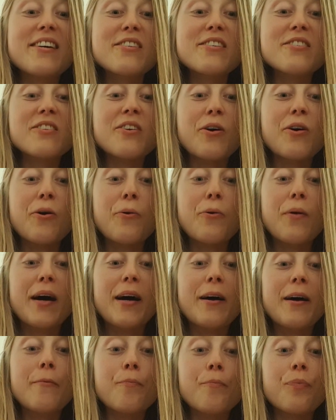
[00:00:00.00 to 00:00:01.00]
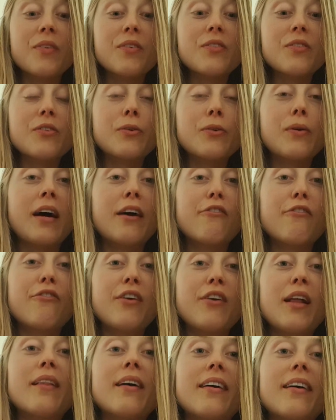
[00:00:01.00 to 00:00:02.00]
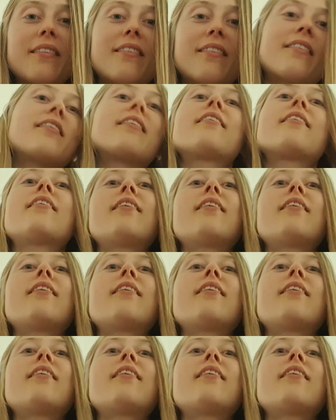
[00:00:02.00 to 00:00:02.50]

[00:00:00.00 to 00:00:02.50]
So, um, so I feel that